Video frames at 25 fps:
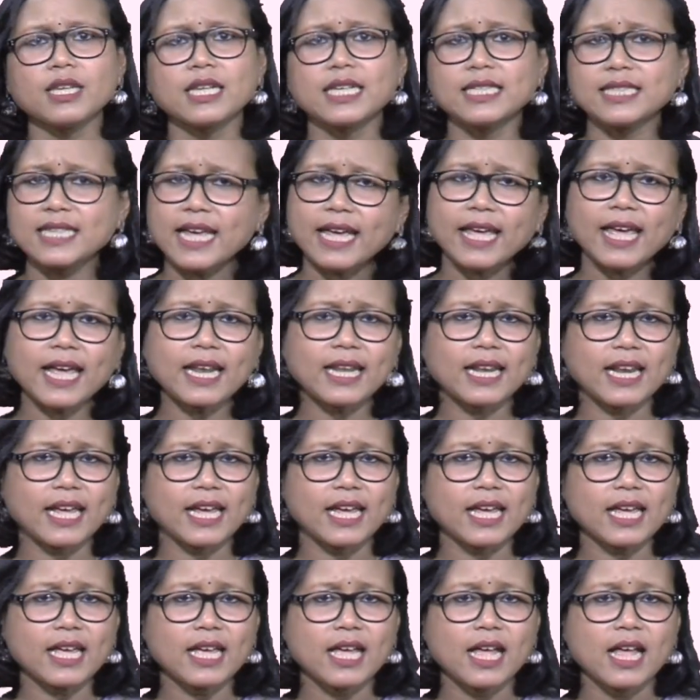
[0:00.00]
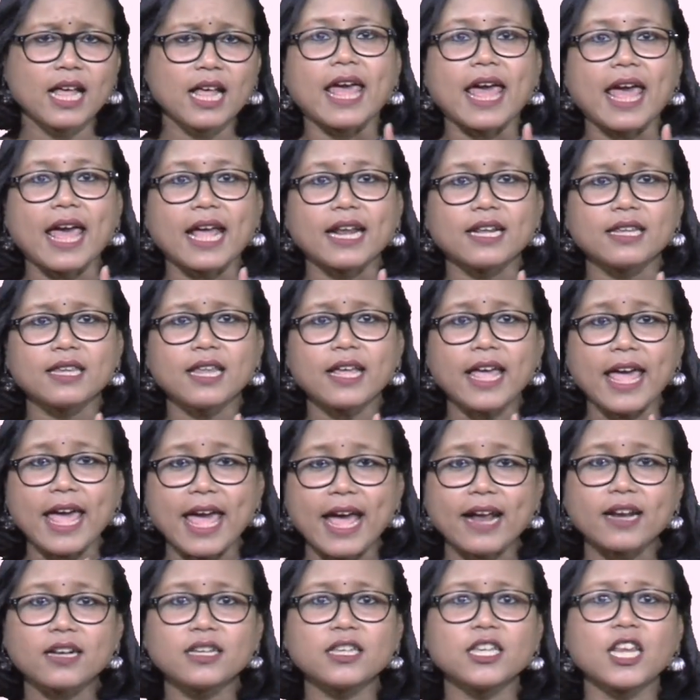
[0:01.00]
Secondly, the
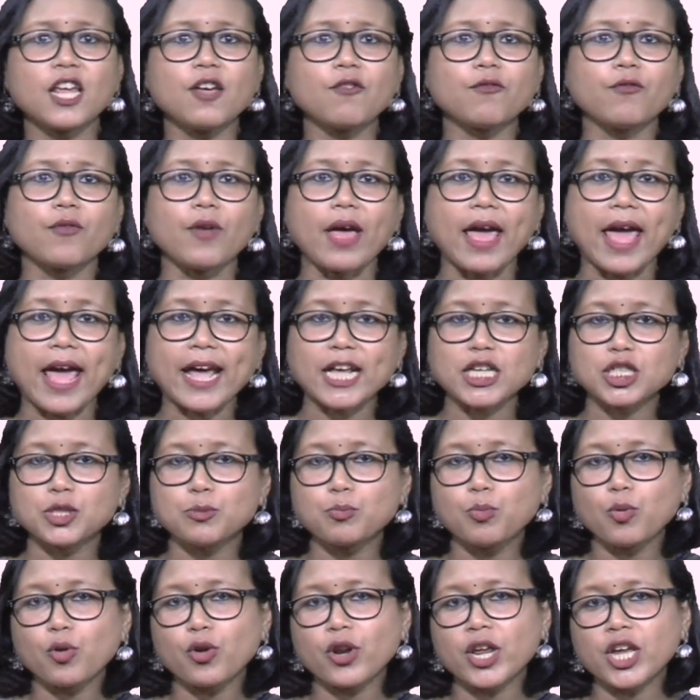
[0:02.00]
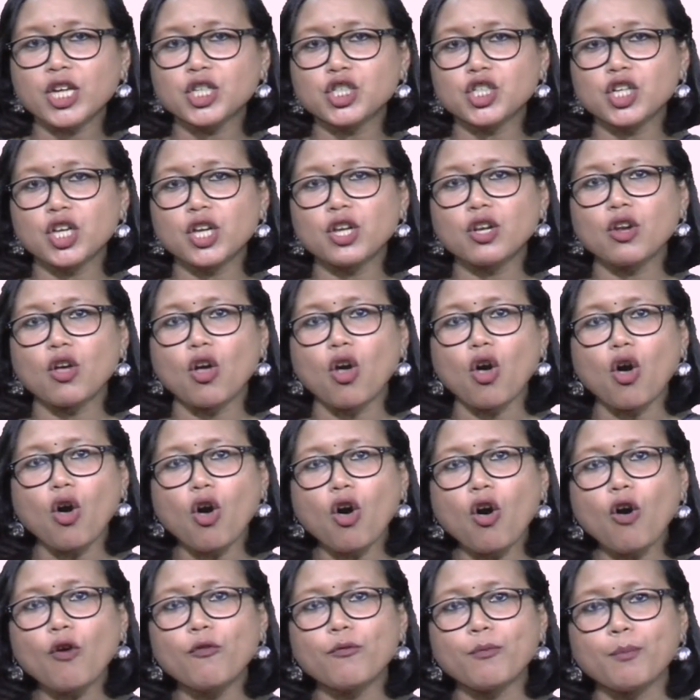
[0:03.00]
active exploration
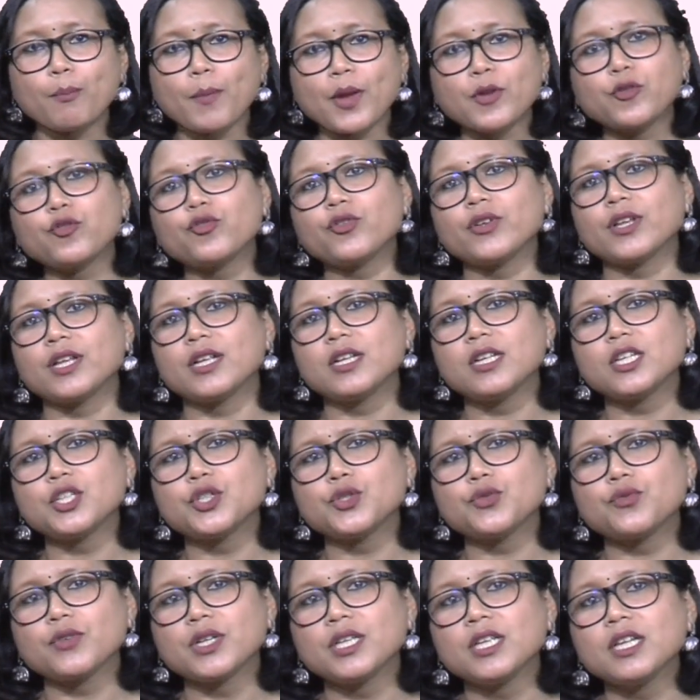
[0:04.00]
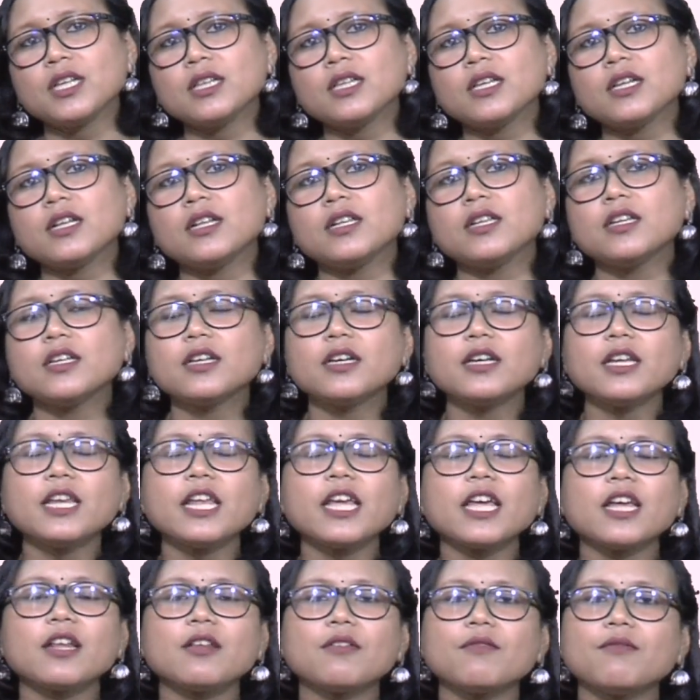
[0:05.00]
of materials within the
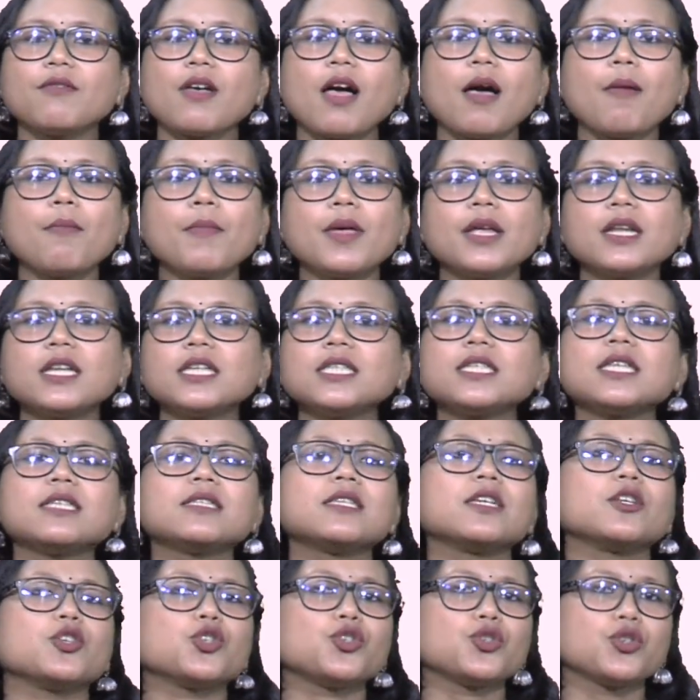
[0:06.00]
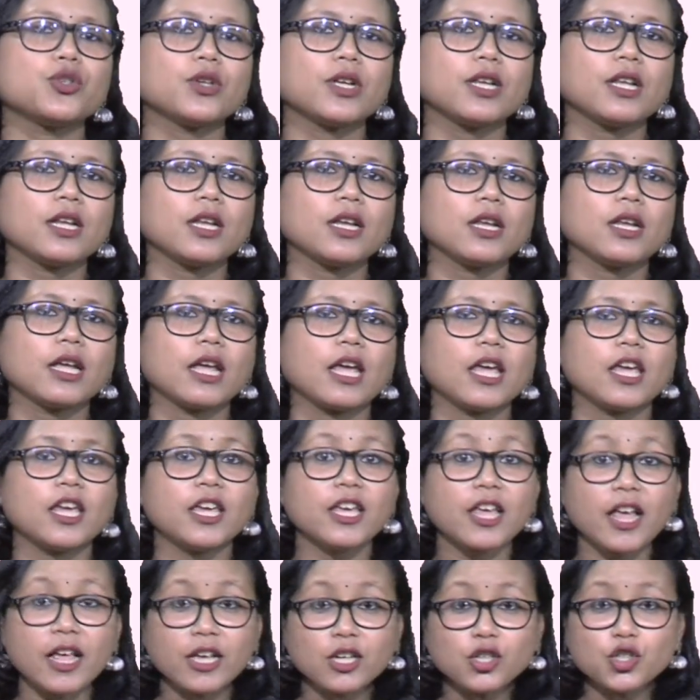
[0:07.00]
learning environment is essential.
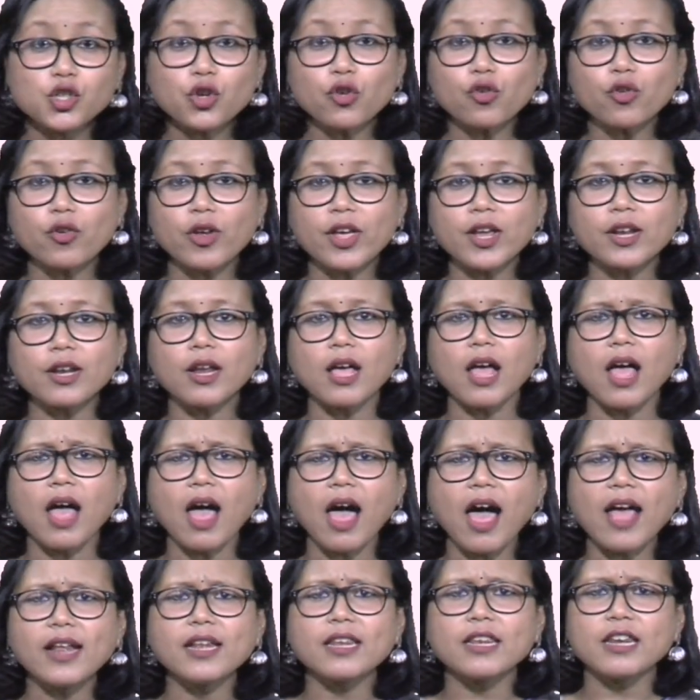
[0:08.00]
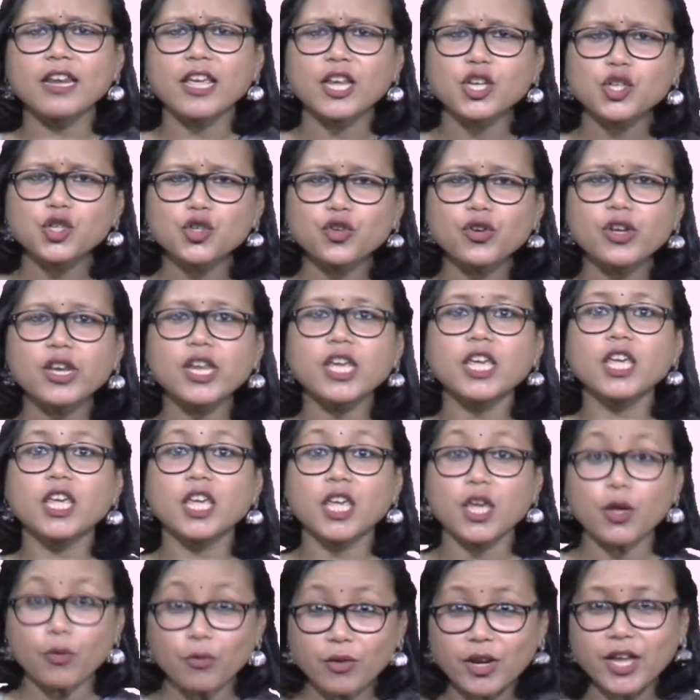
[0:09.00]
Young children are naturally
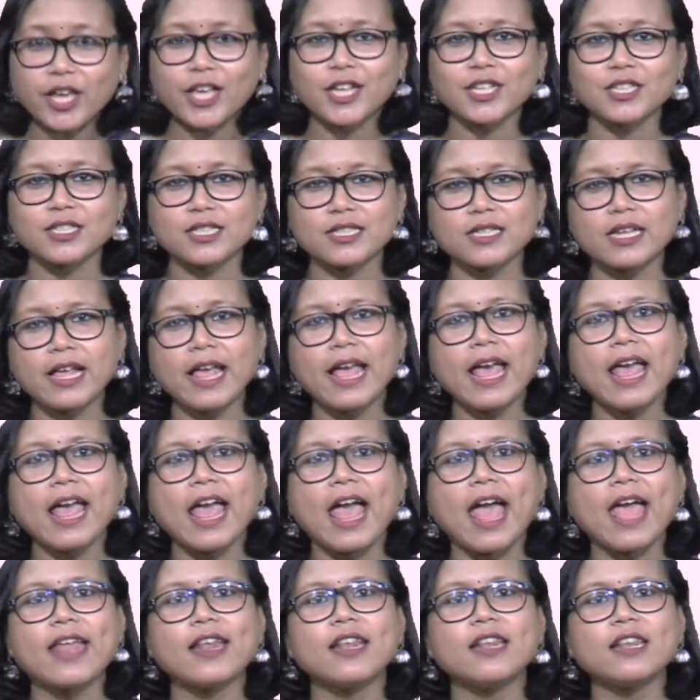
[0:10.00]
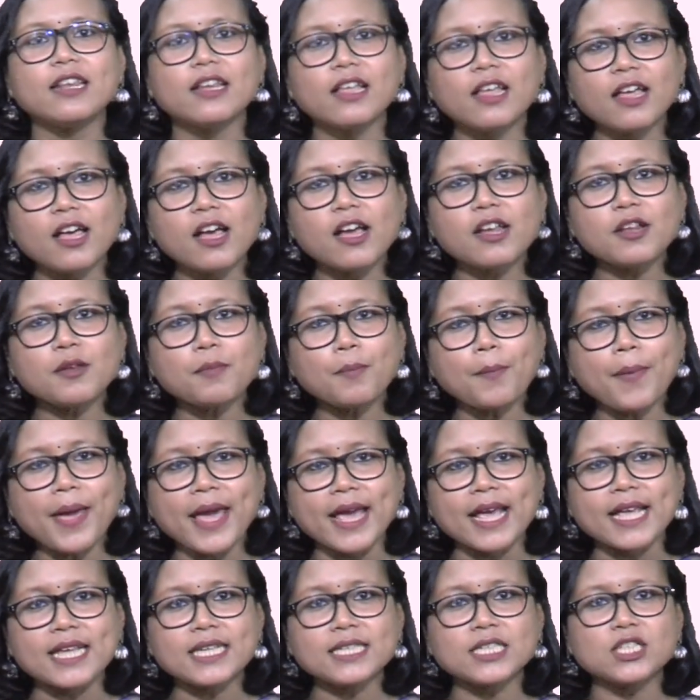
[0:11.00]
curious and learn
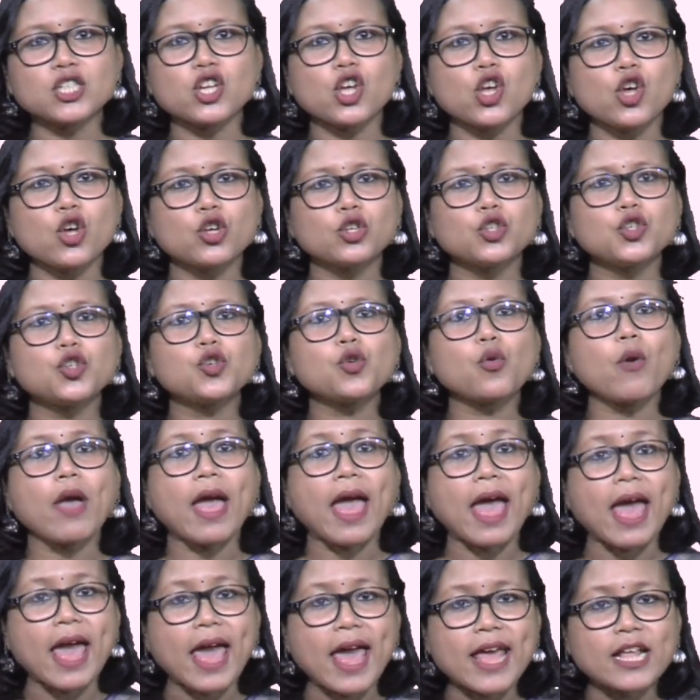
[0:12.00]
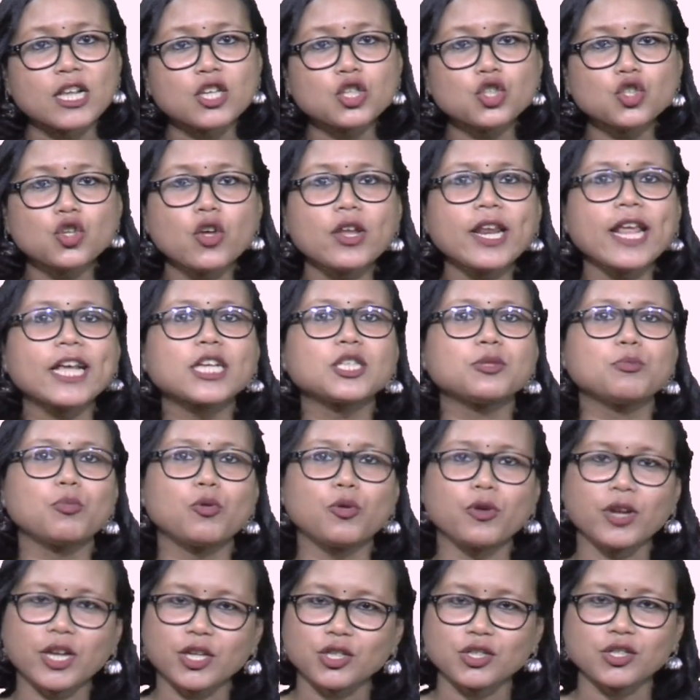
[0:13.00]
best through hands-on
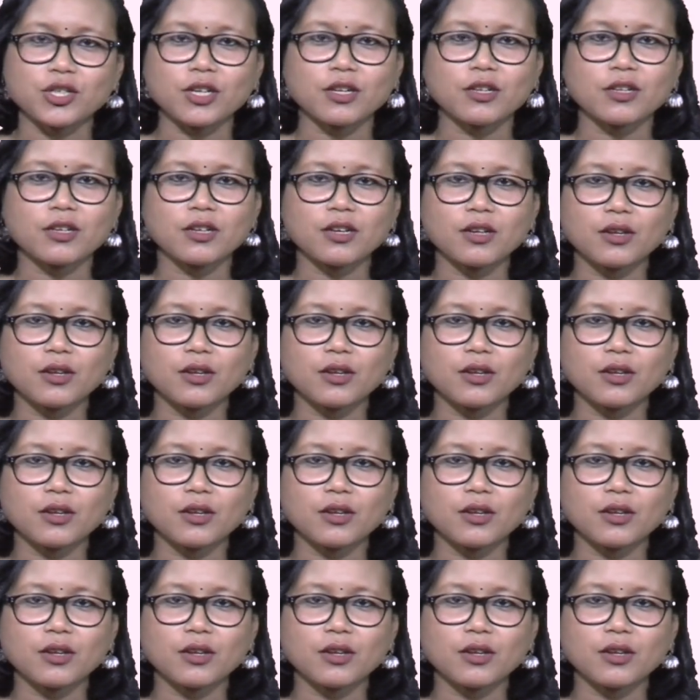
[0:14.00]
exploration.